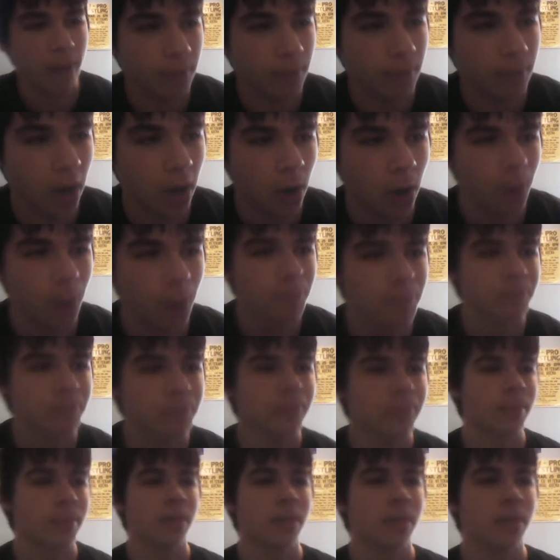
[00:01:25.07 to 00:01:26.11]
No.
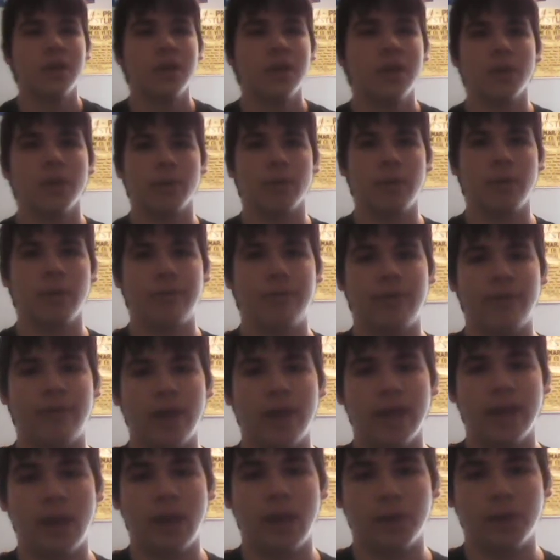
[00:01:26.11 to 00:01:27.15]
In a real fight,
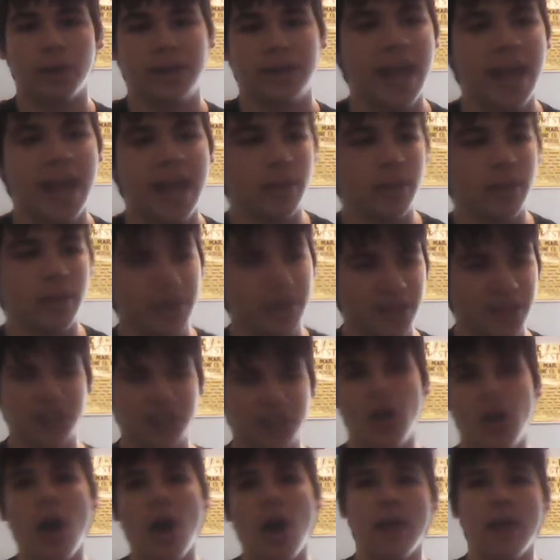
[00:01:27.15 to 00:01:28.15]
I would kick him in the gut